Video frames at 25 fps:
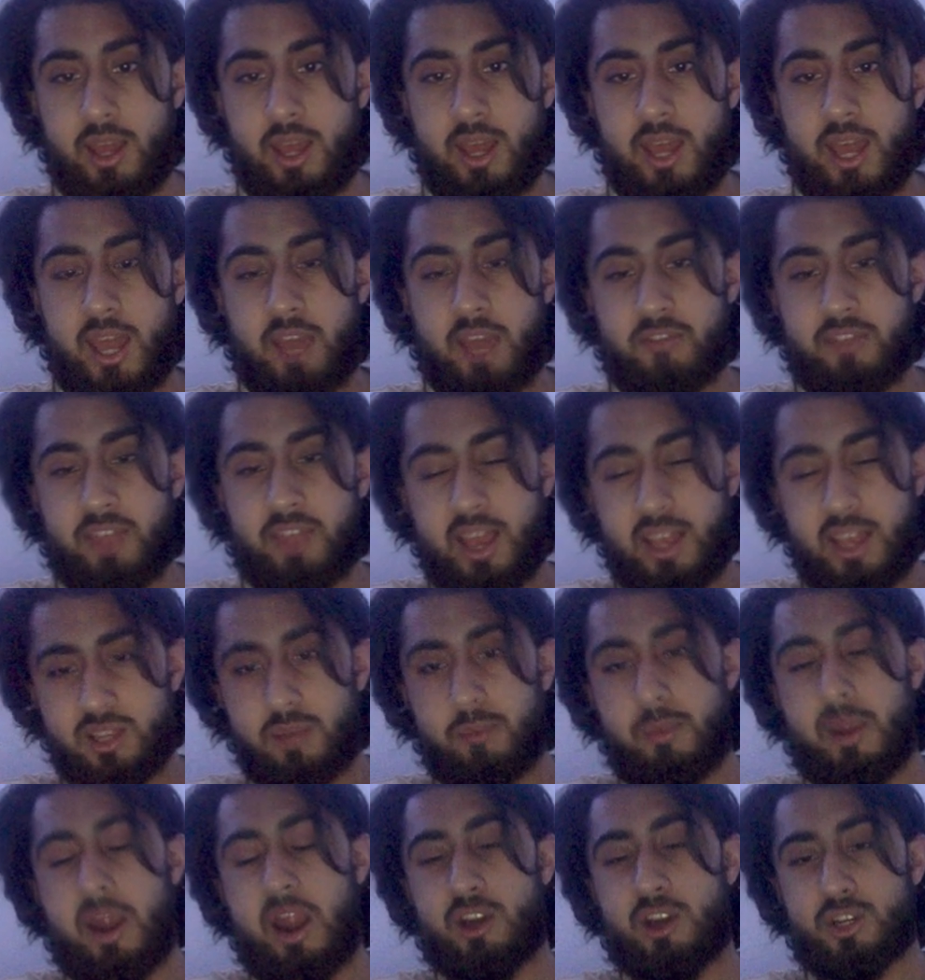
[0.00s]
if there is a
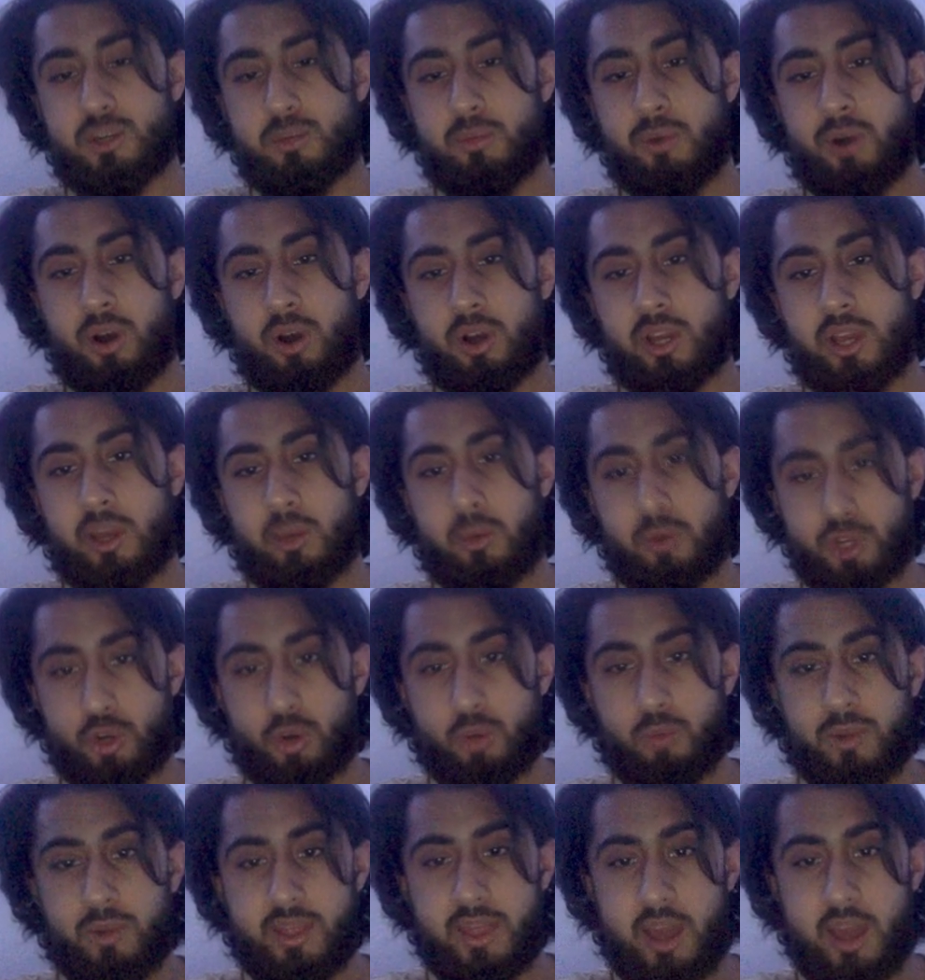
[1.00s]
bearish market, which
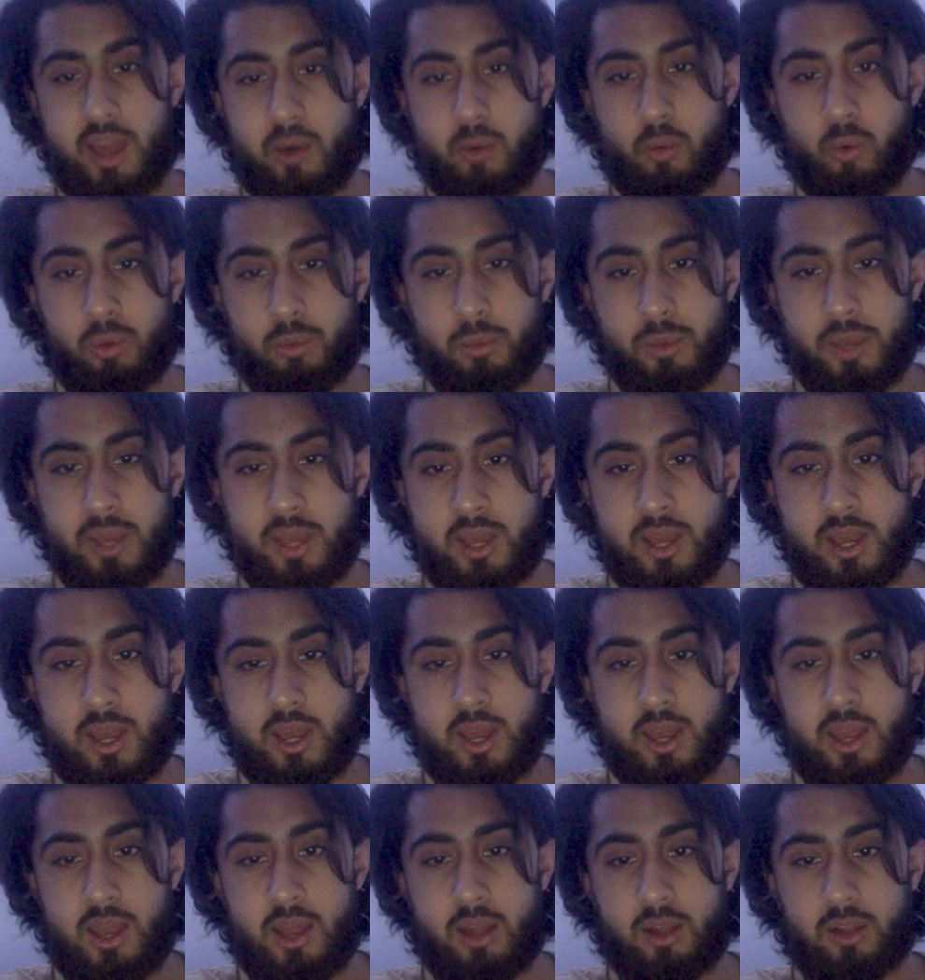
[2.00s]
hopefully there won't be,
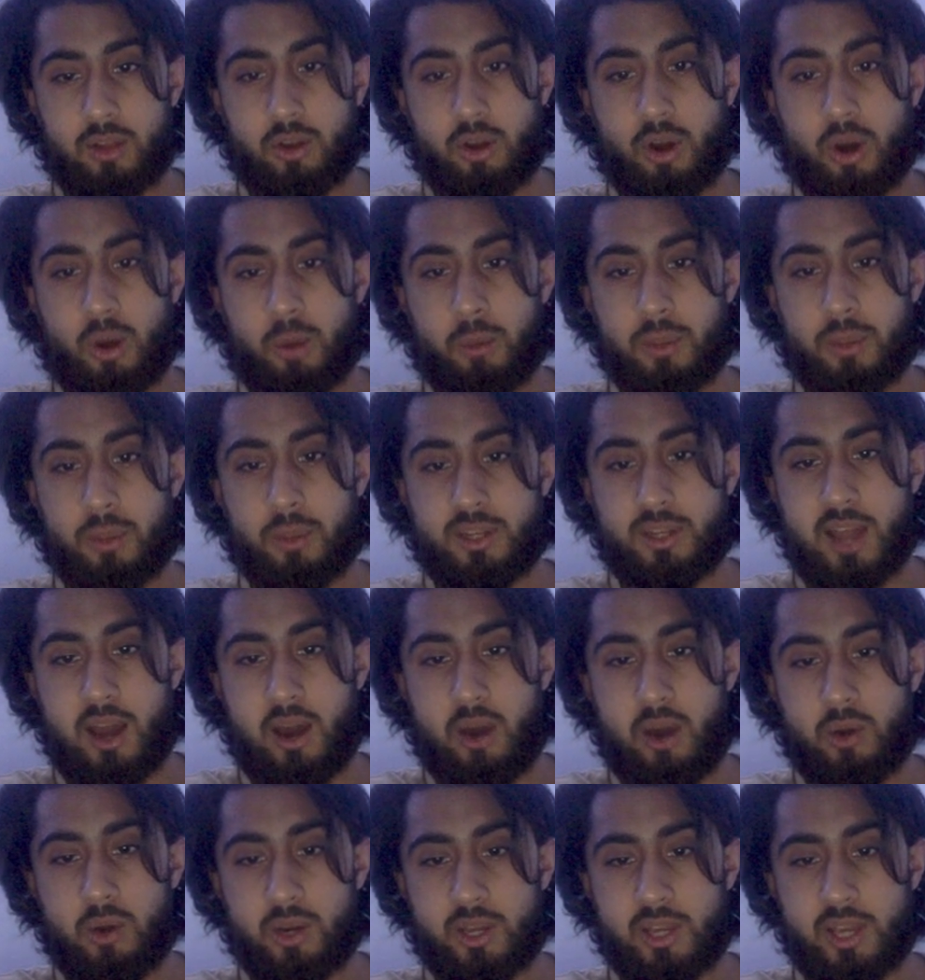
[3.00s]
it'll come
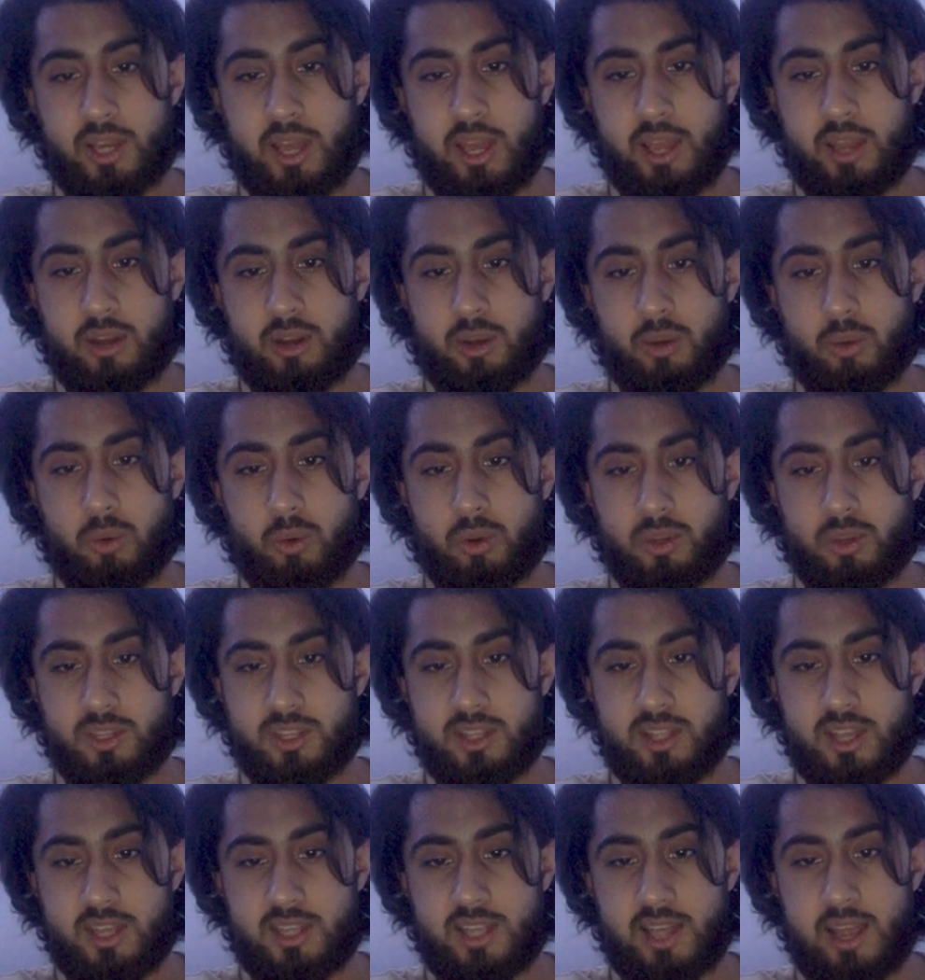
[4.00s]
down again towards
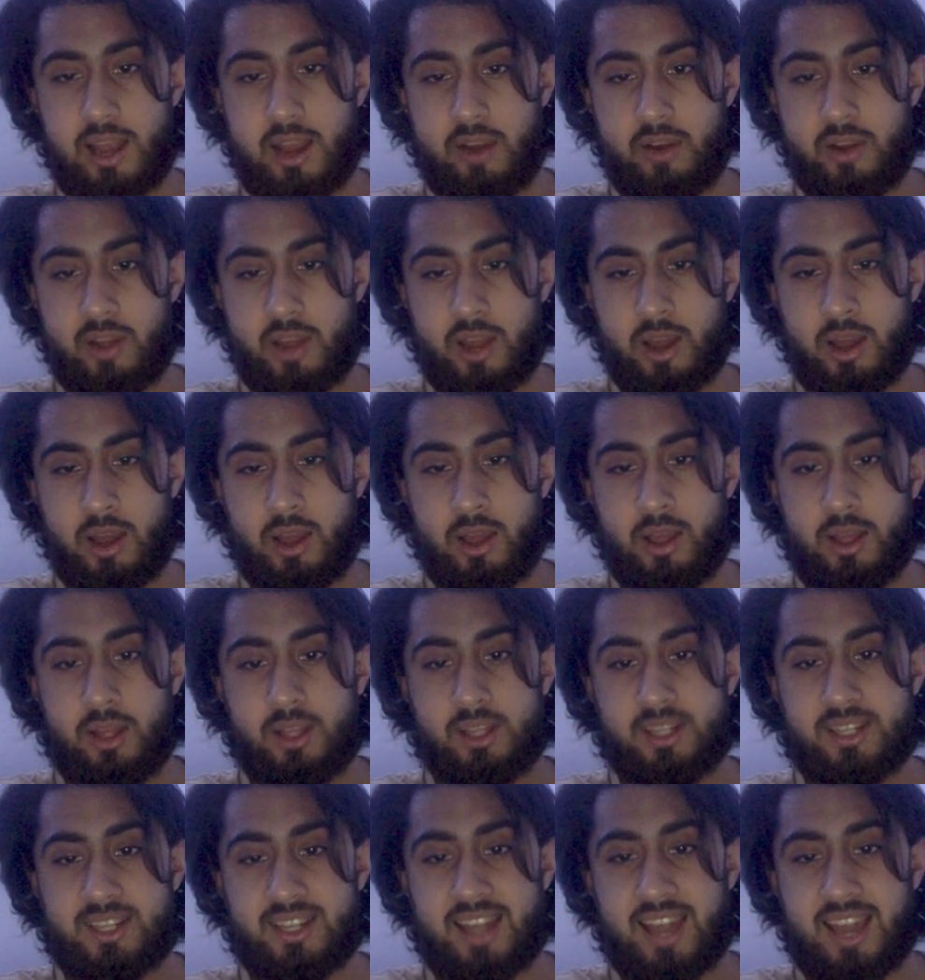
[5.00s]
this area,
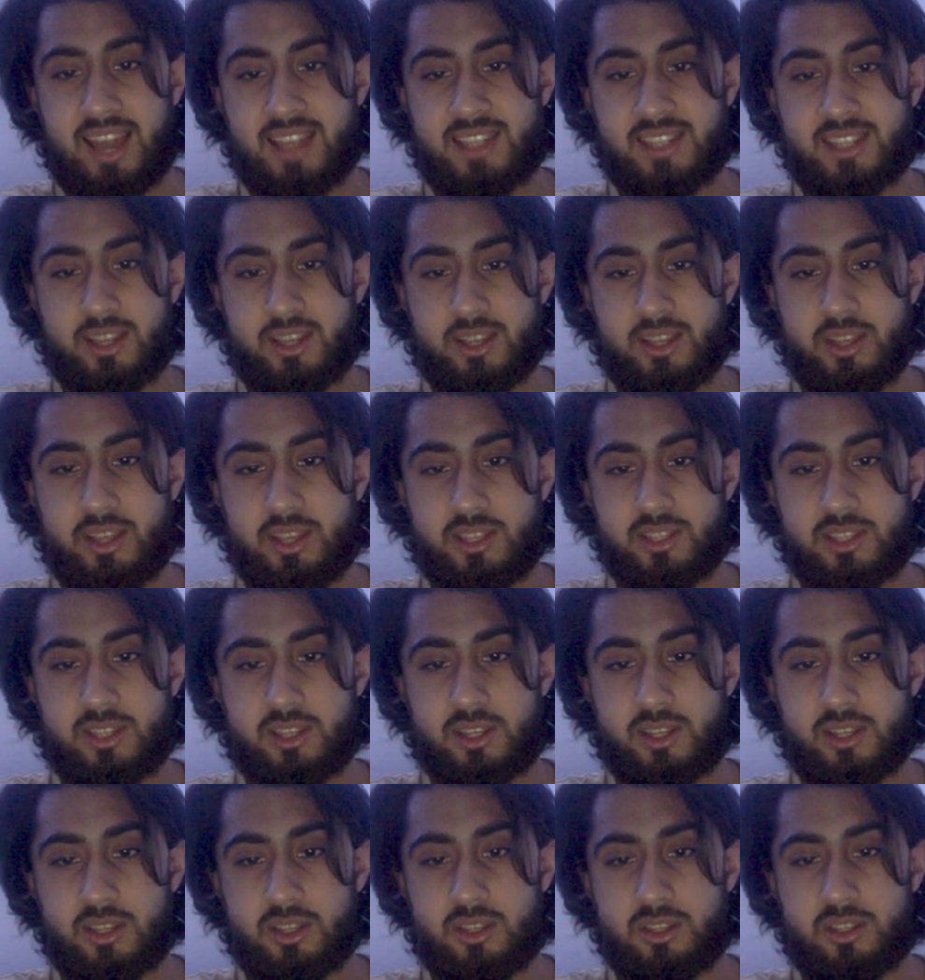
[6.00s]
test this
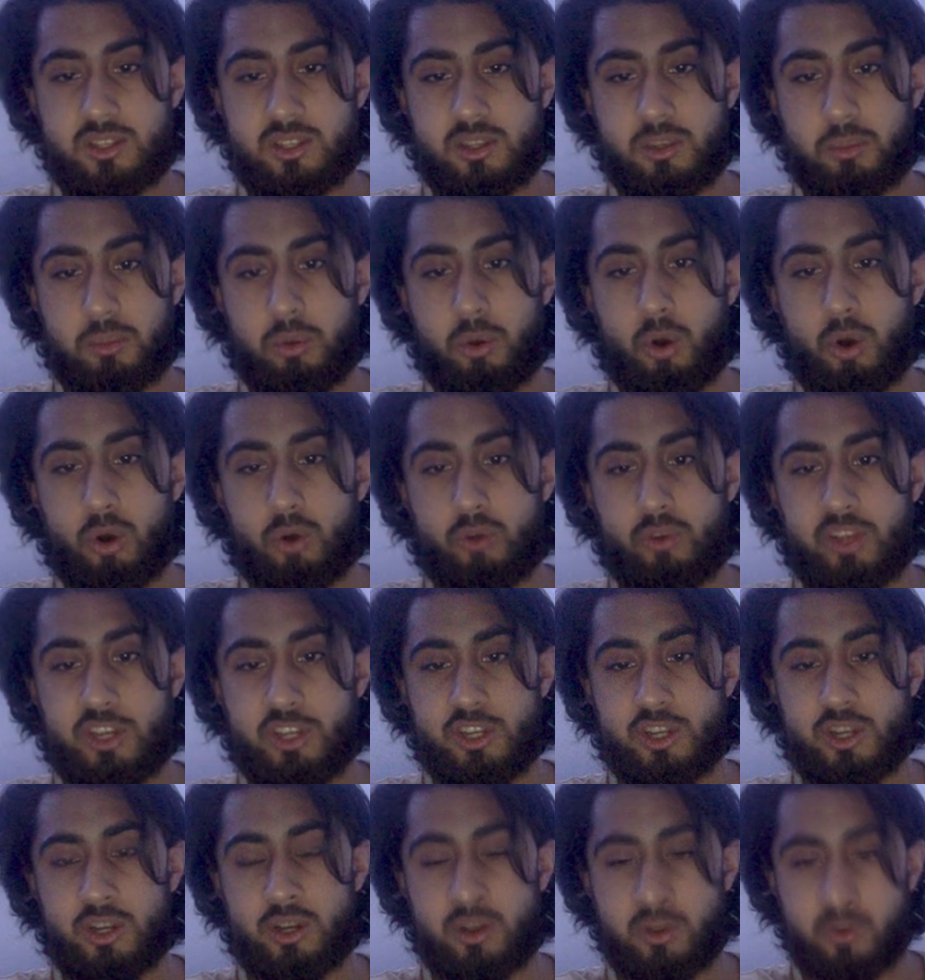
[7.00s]
support
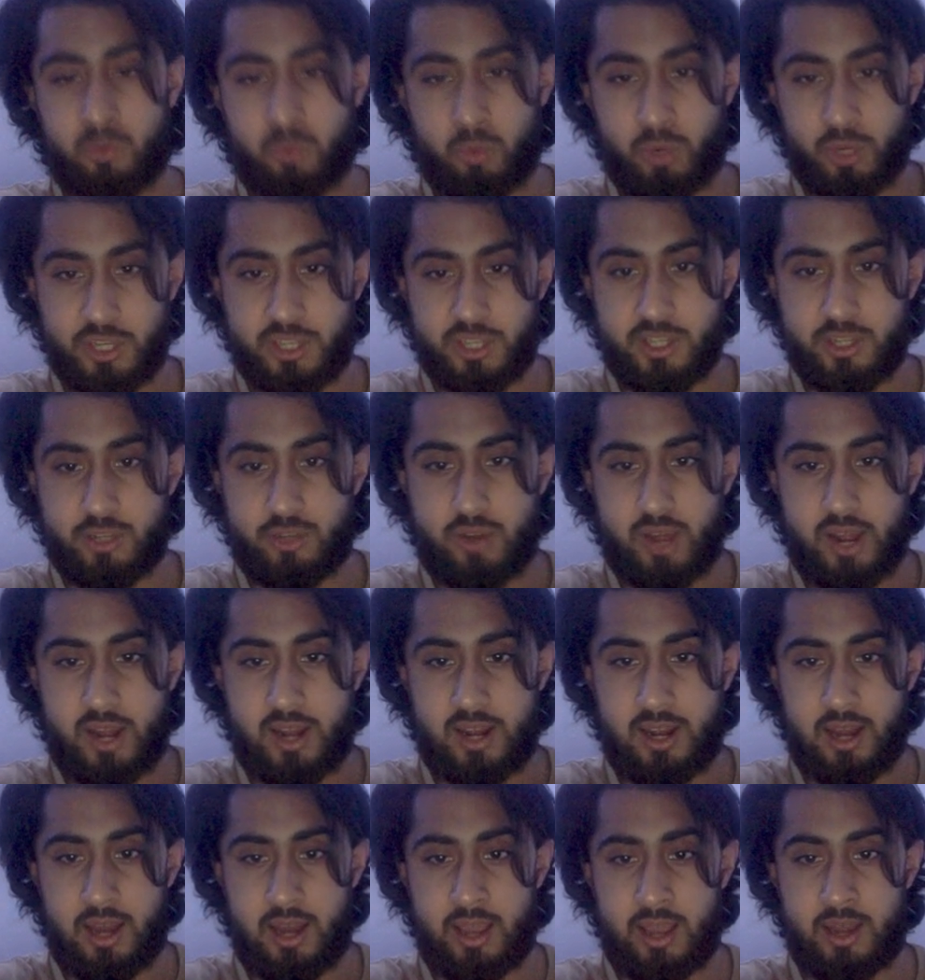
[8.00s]
region, which is the
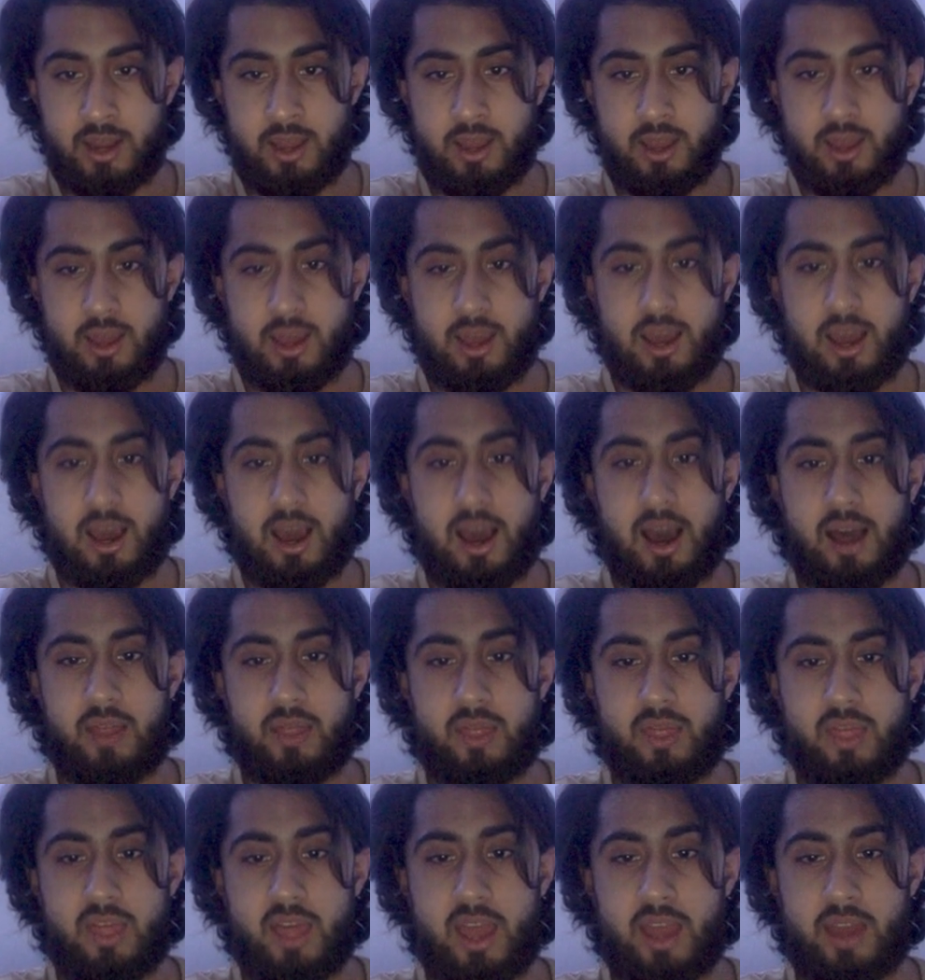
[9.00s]
trend line,
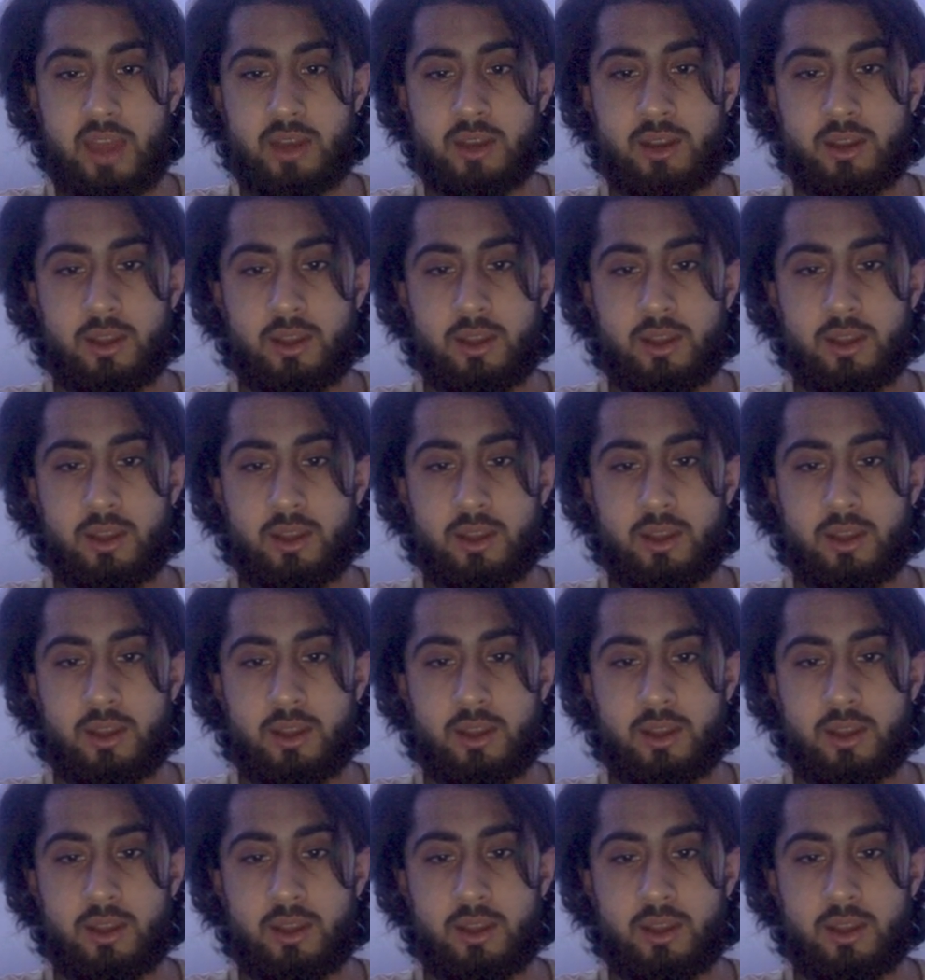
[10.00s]
and then